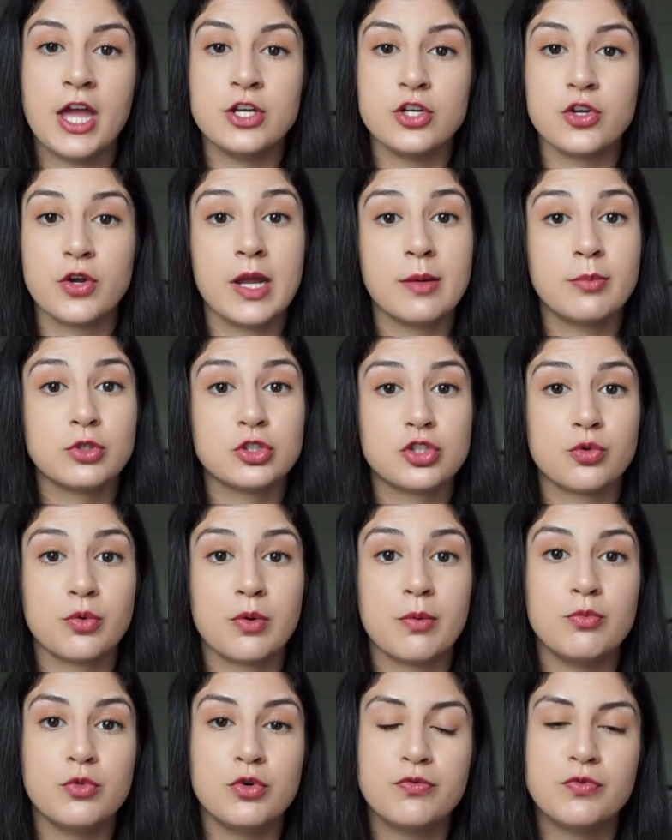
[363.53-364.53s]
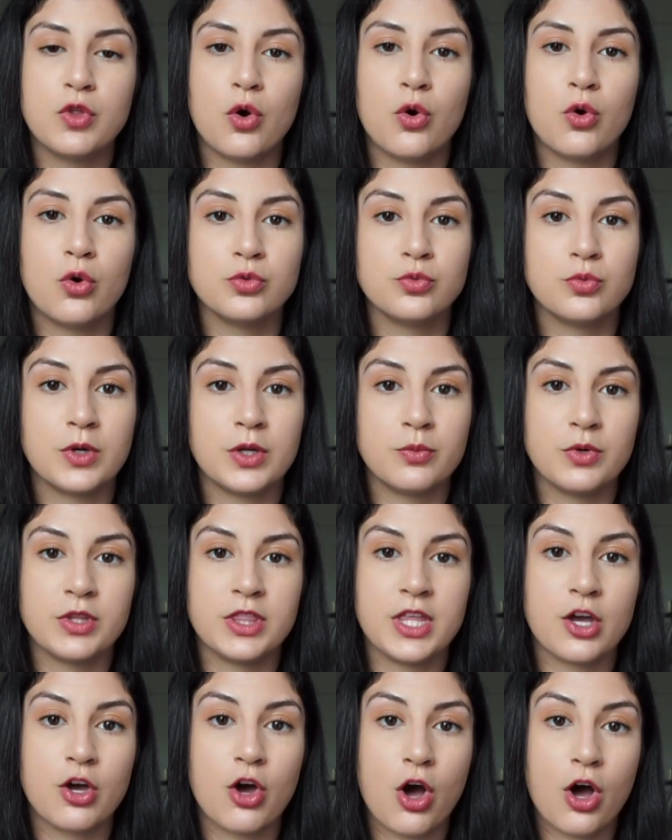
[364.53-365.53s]
and you're able to remove the old one with
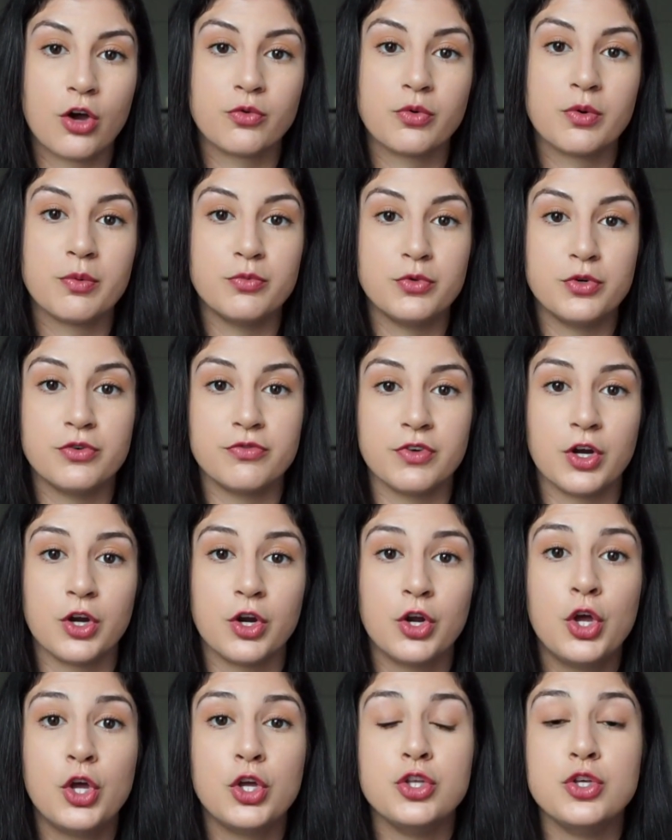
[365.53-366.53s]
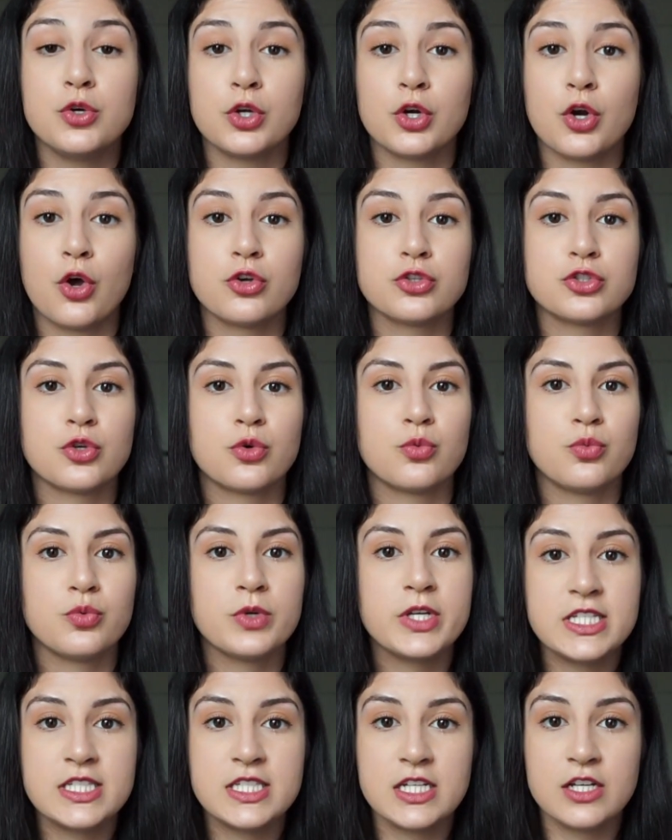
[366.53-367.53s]
a caulk remover. You can also
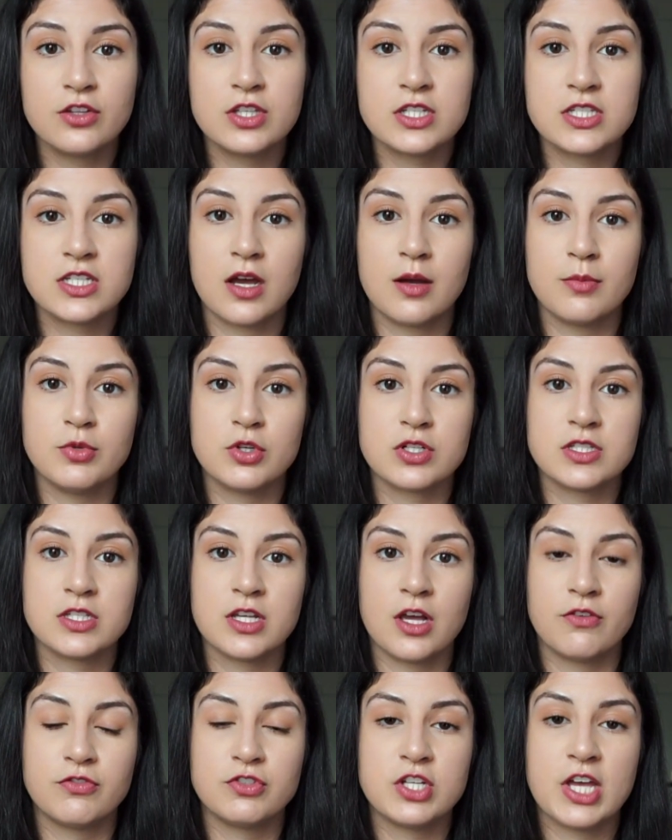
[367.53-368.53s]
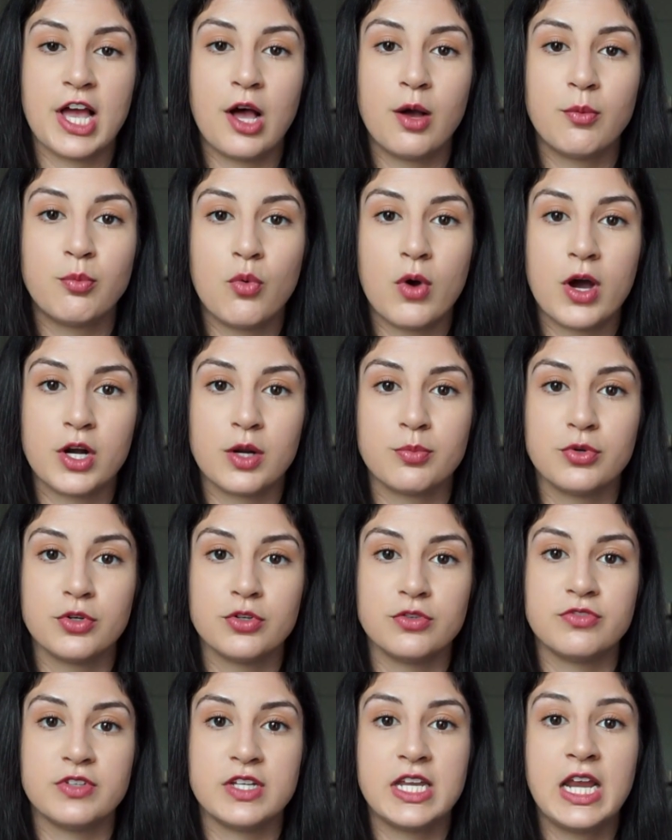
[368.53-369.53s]
reseal the tub yourself to help
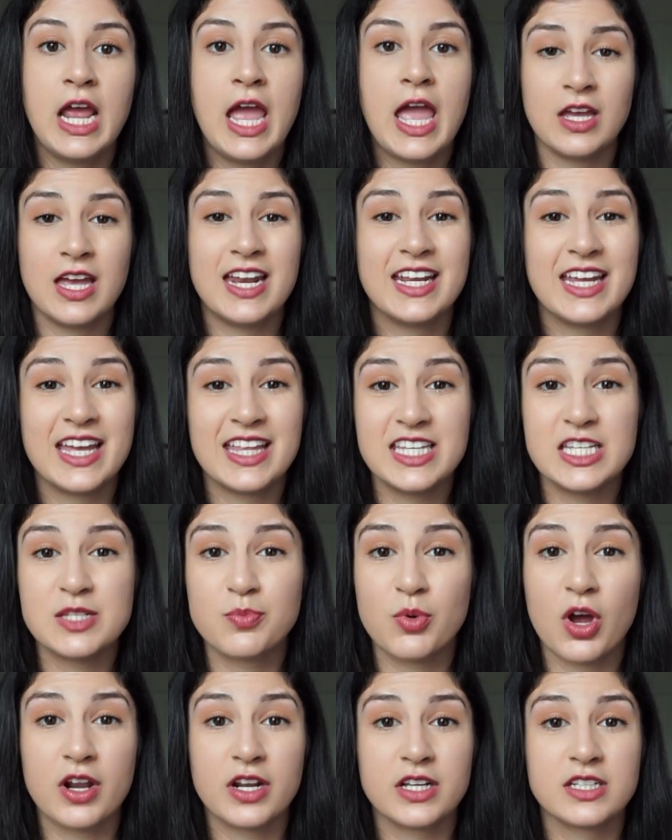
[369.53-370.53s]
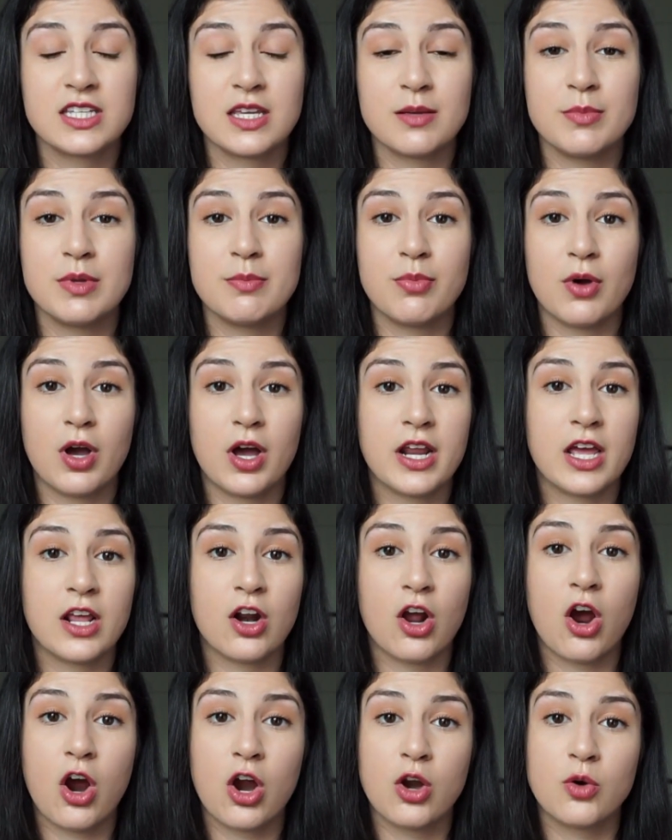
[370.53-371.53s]
waterproof it. And again, these products can be bought at
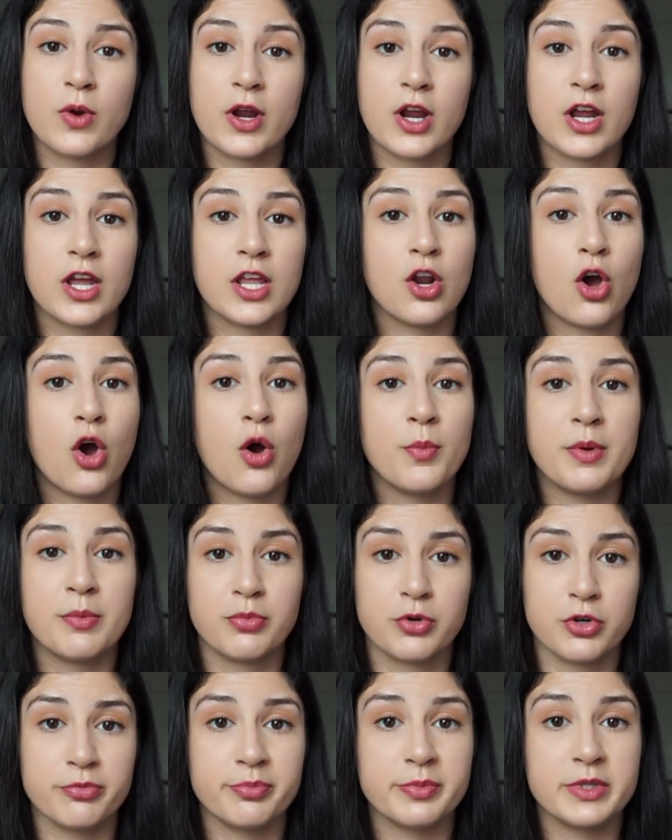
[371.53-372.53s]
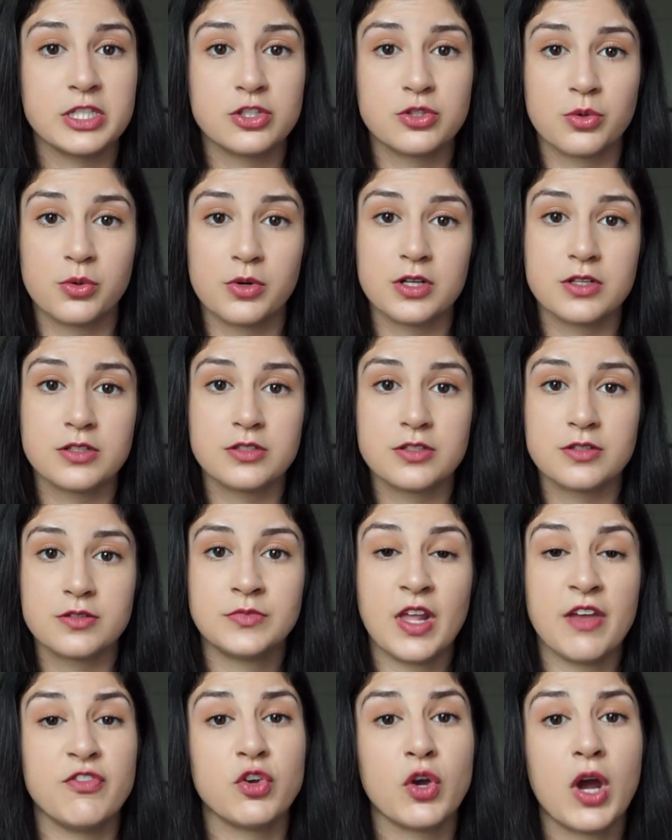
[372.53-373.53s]
hardware and home improvement stores.
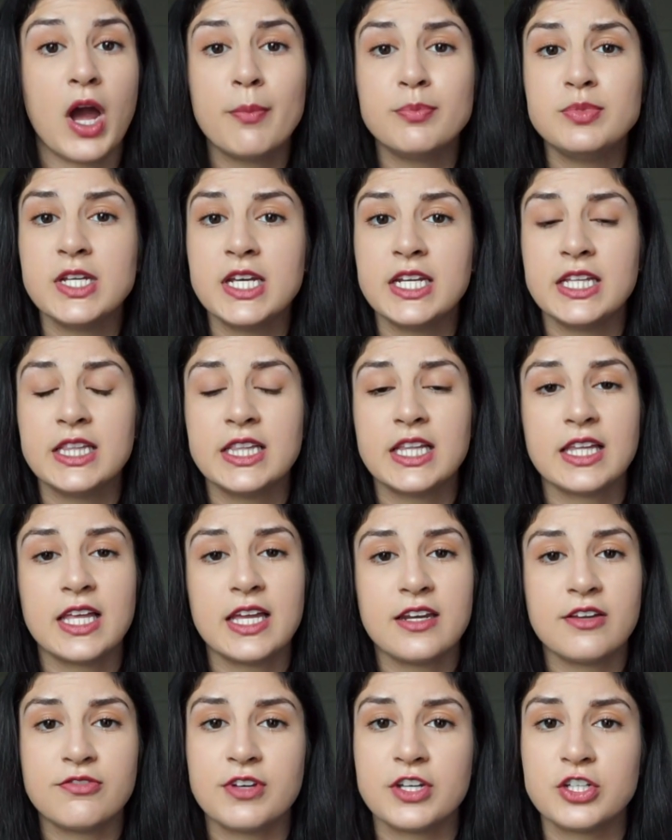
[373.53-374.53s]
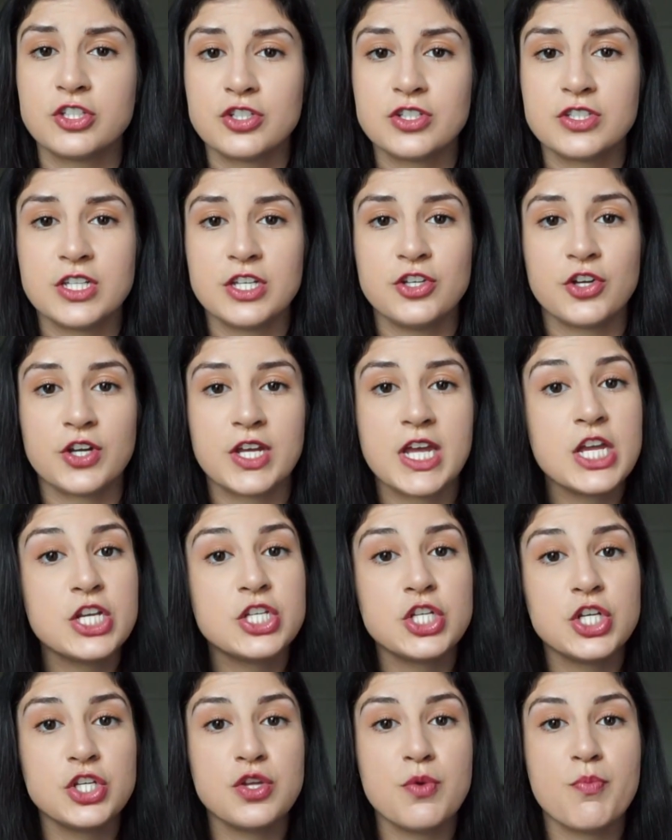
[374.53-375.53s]
If you're updating the lighting fixtures in your
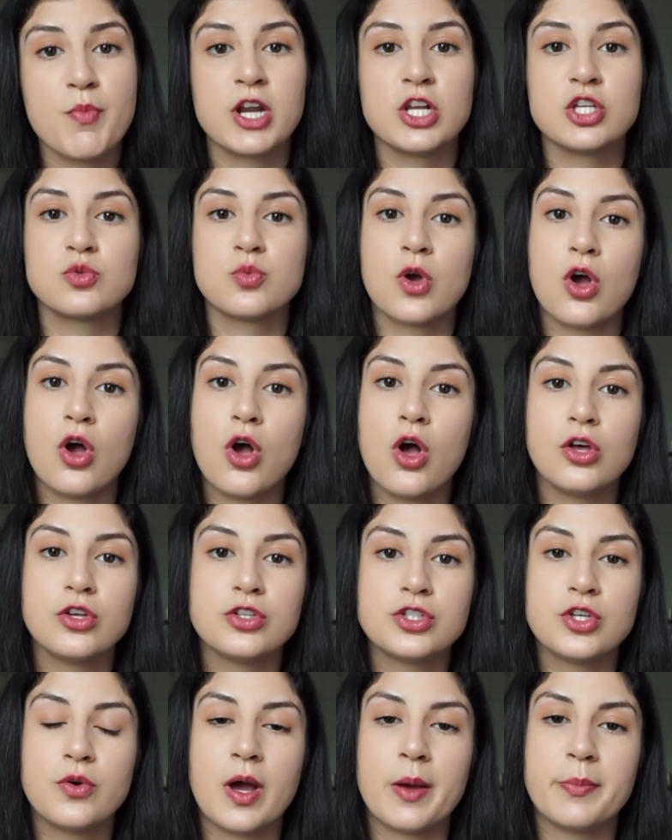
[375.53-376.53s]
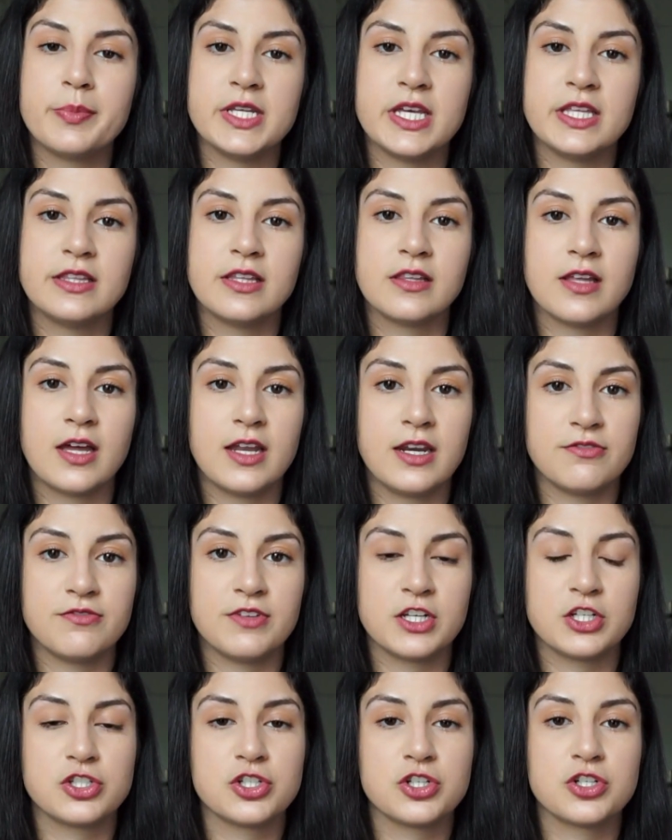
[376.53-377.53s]
kitchen, you might as well also update the lighting
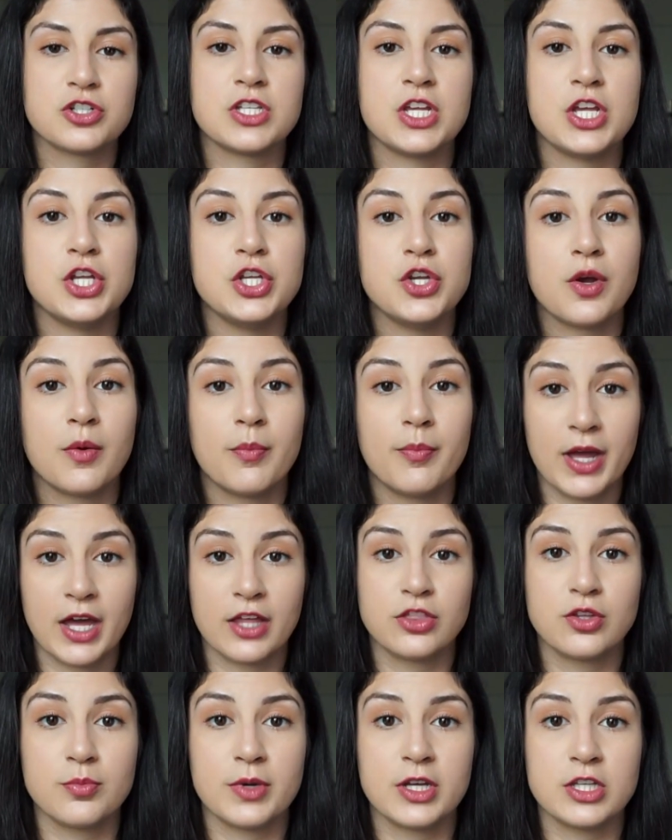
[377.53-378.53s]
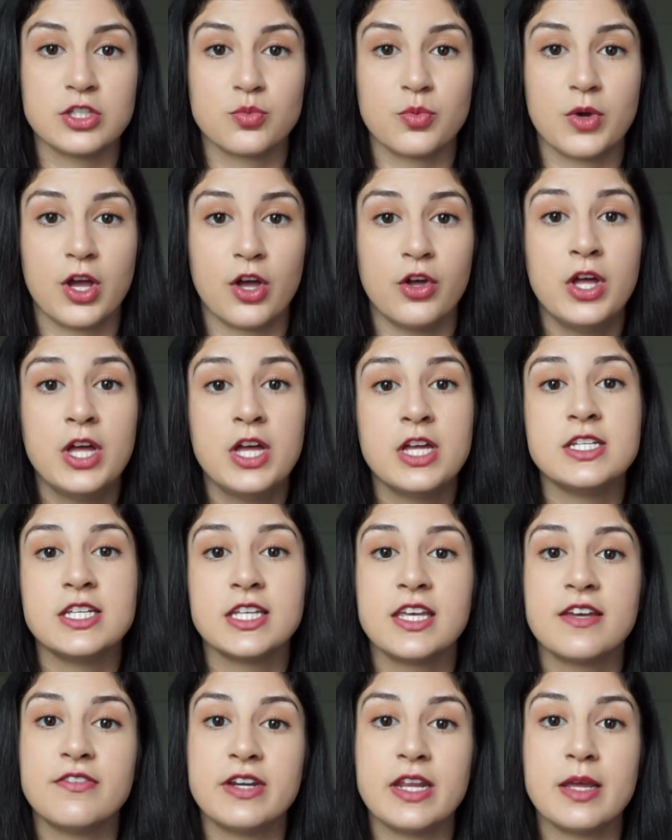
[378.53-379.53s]
fixtures in your bathroom as well to
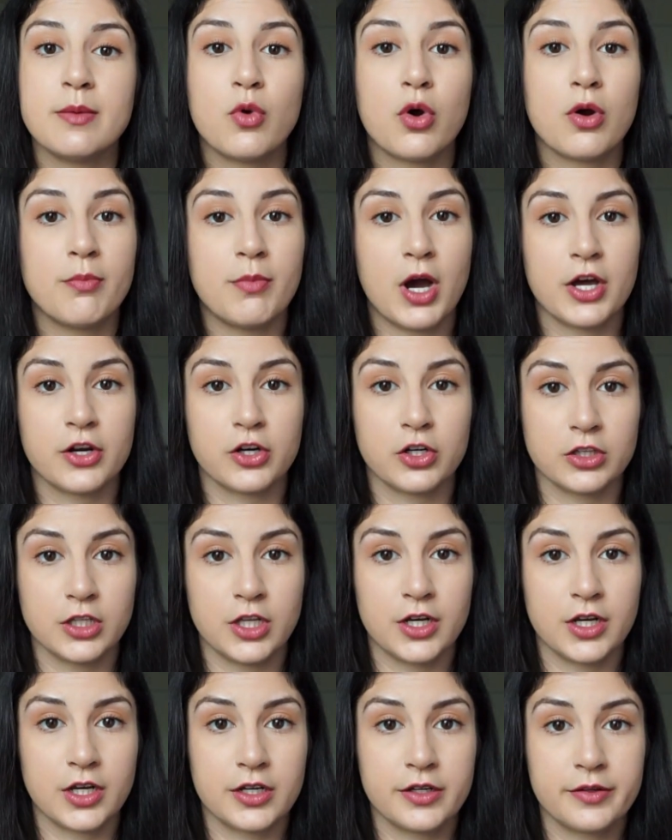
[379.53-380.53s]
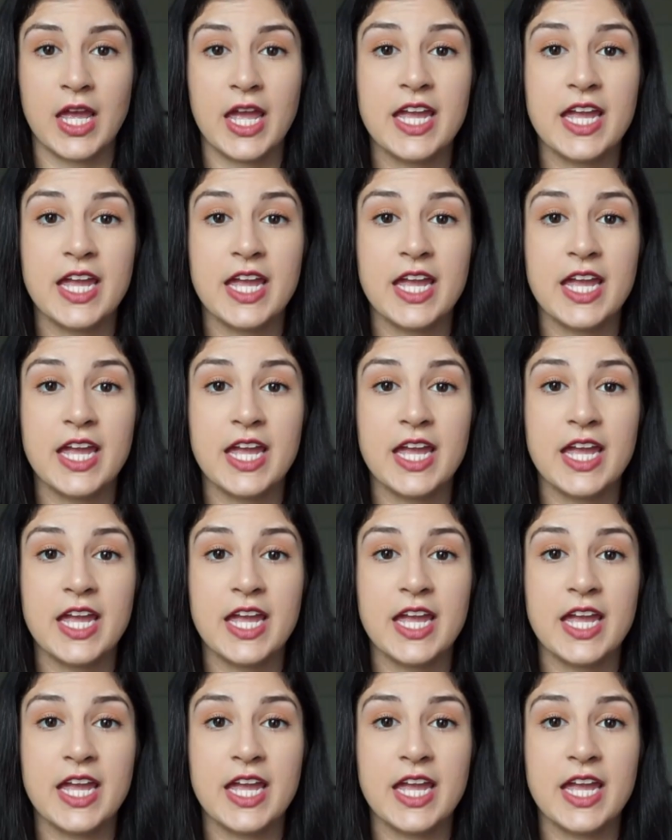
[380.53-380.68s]
give it a more modern look.